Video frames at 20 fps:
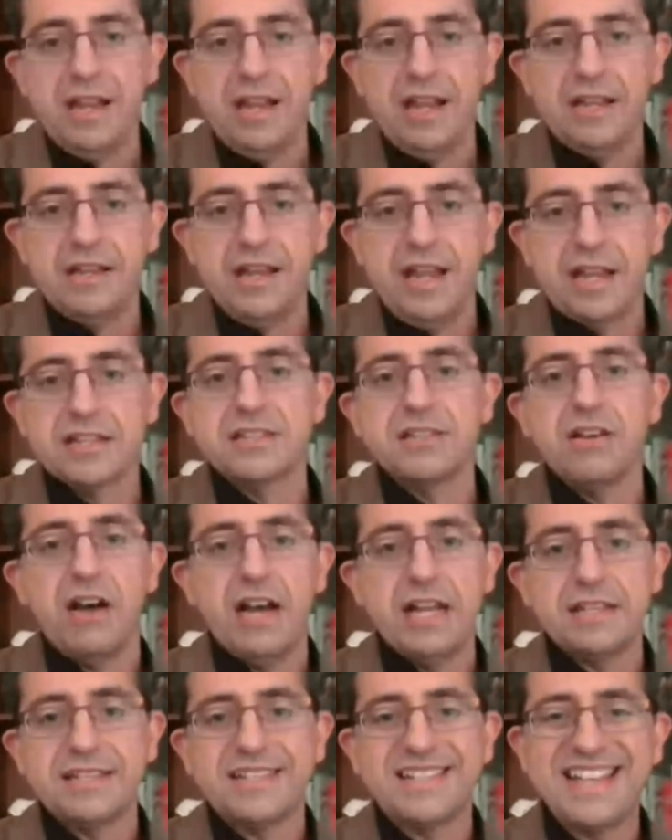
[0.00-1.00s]

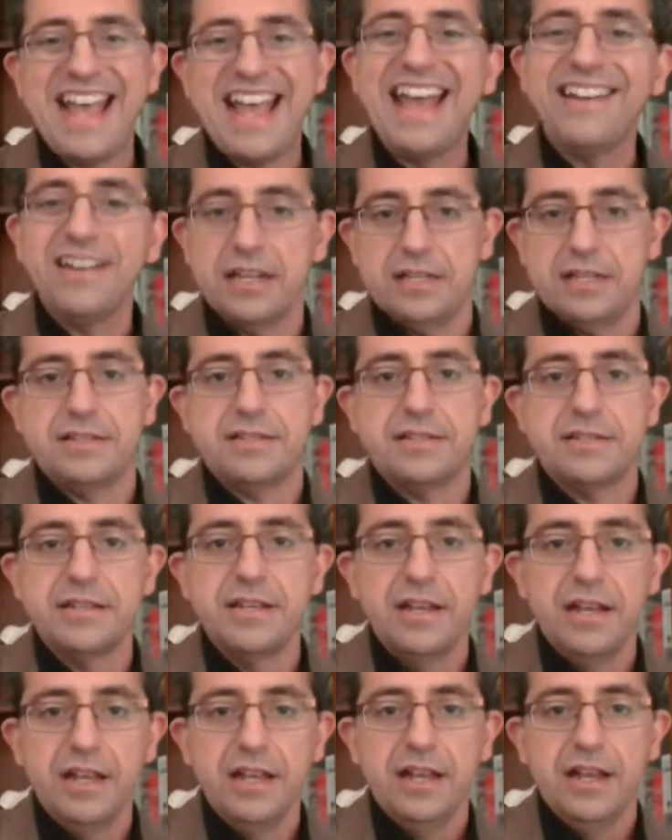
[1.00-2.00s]
excites
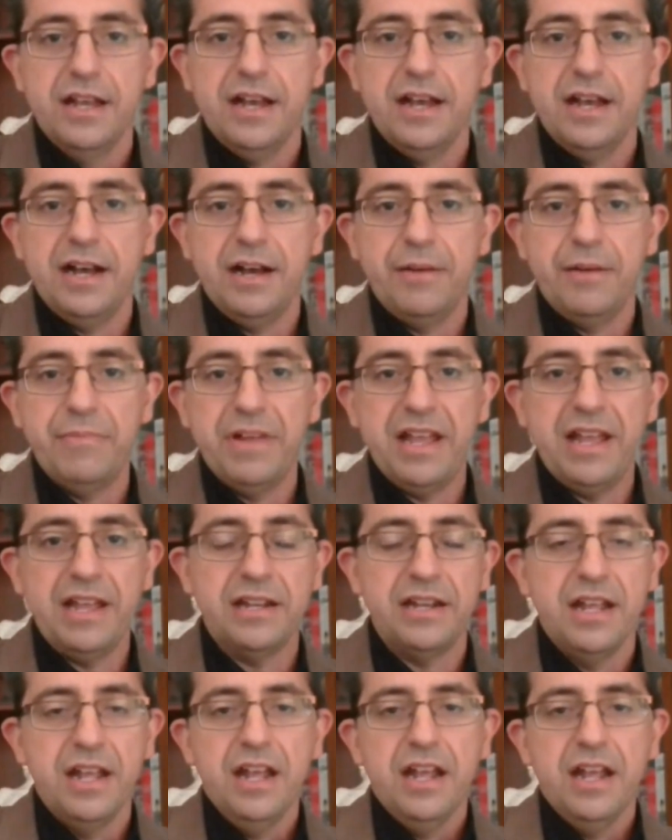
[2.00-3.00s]
sadness.
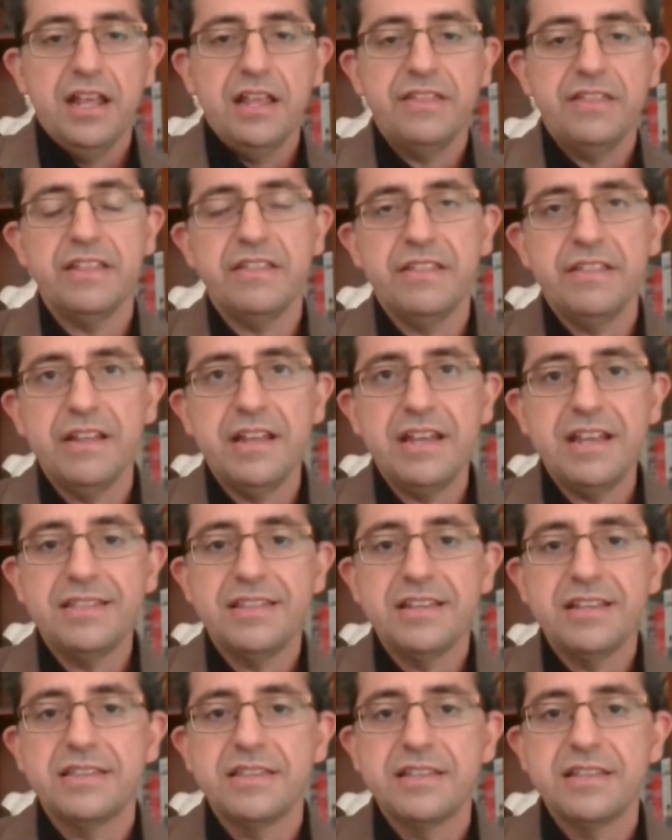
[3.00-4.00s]

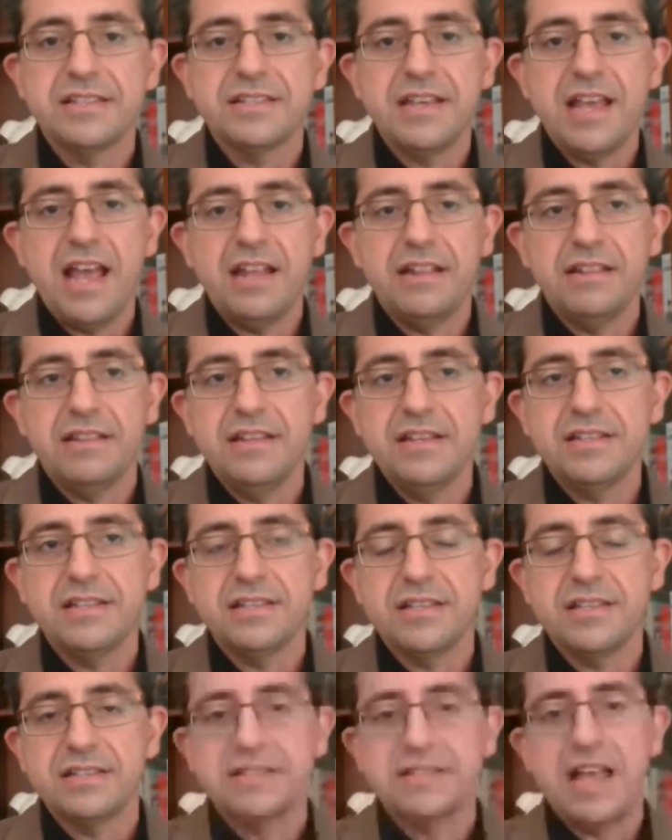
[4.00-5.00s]
This
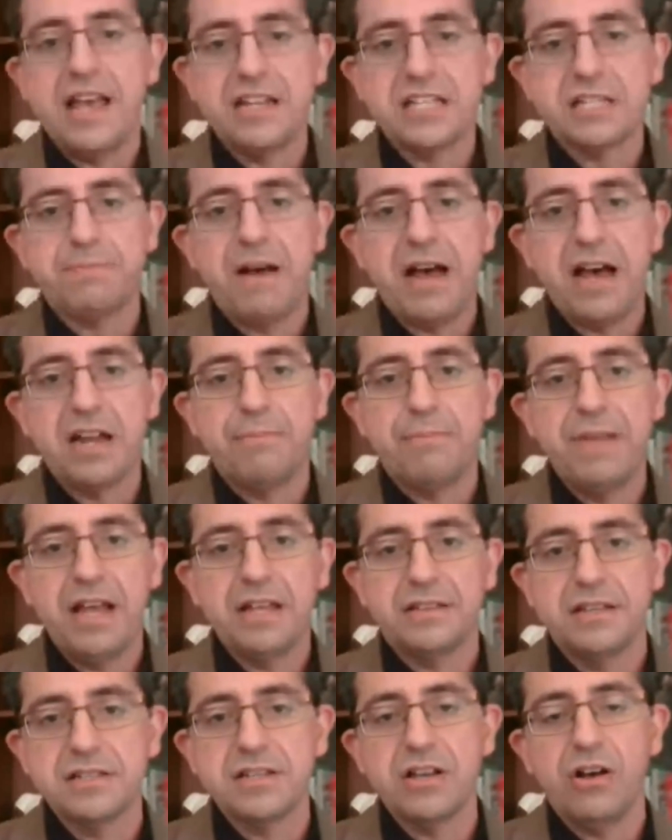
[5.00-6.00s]
is the saddest part
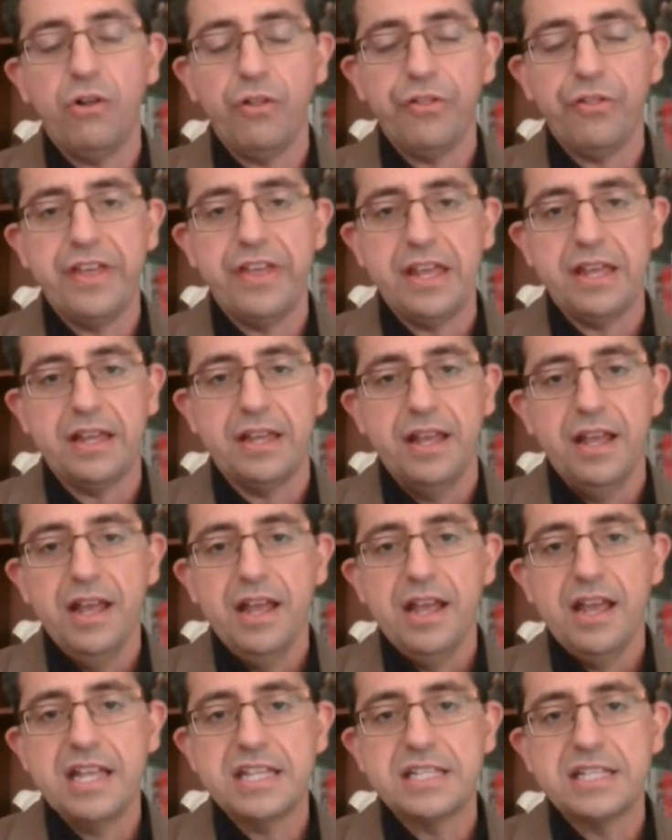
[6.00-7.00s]
about this whole thing.
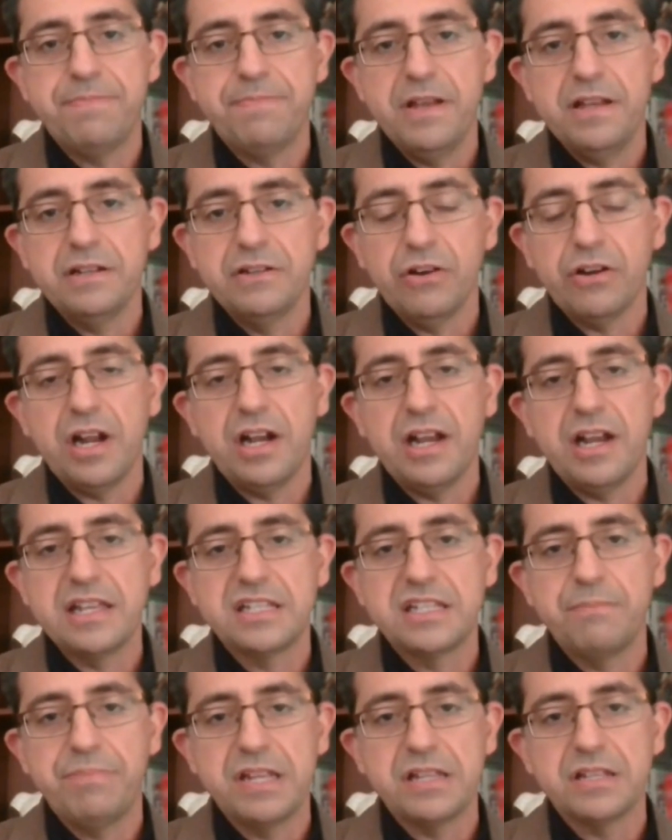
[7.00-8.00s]
It's not
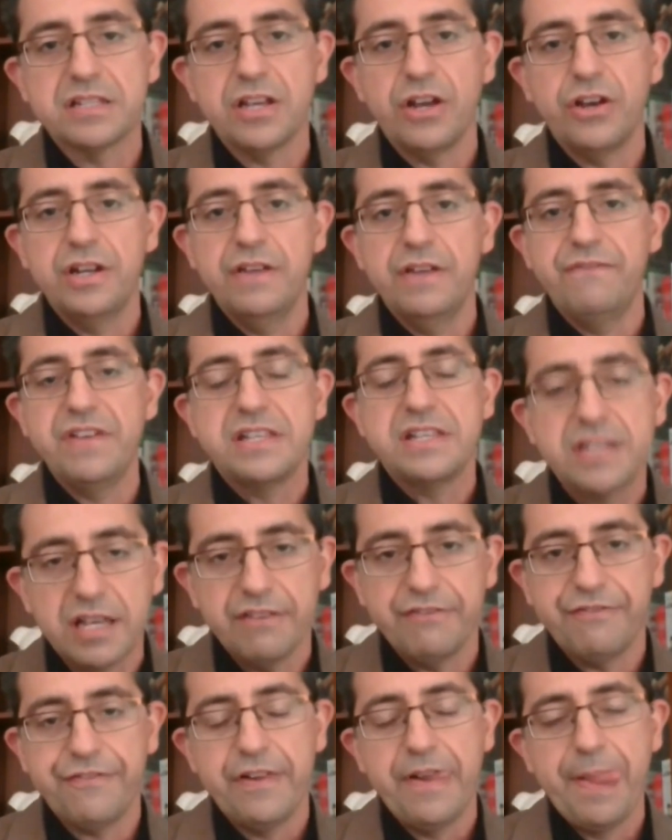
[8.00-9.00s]
only has it been so
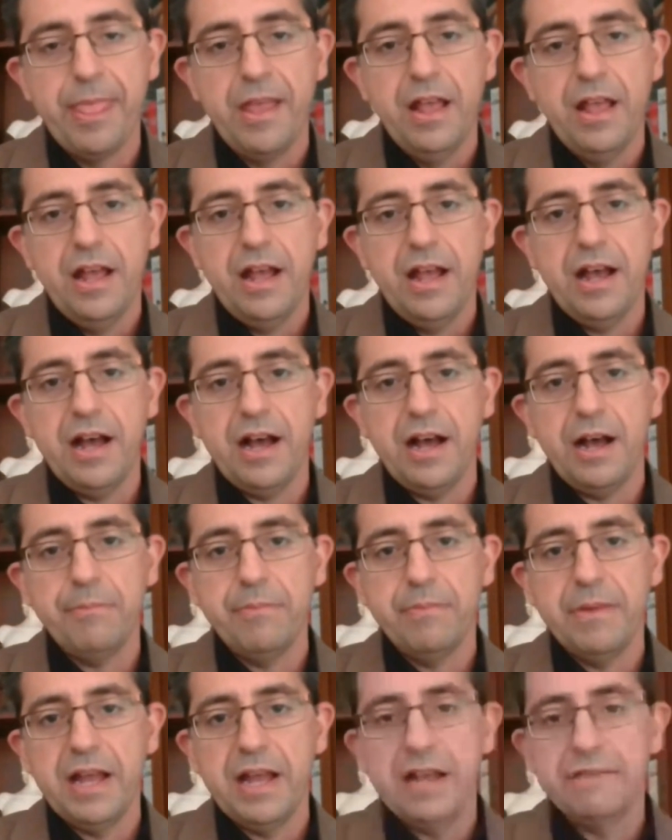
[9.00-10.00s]
divisive,
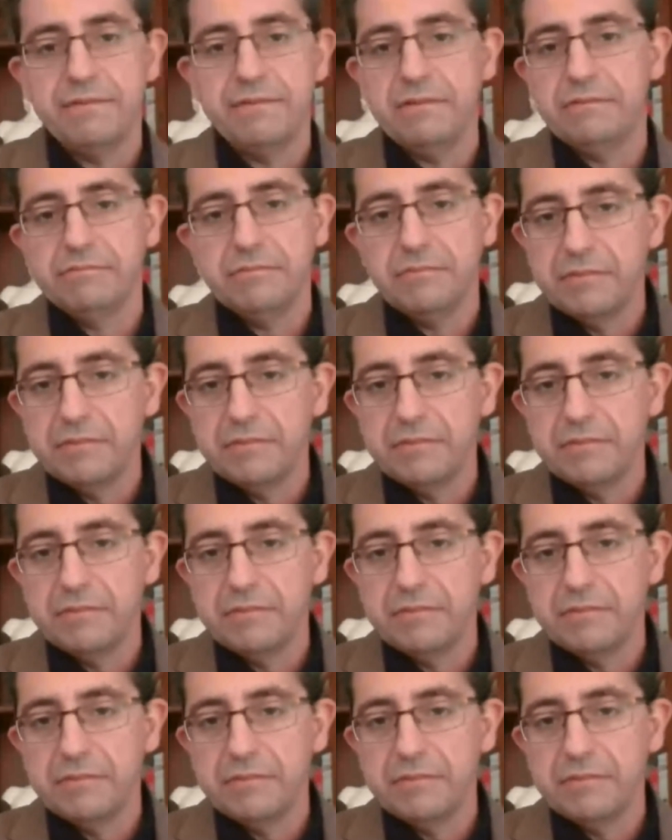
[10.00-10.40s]
and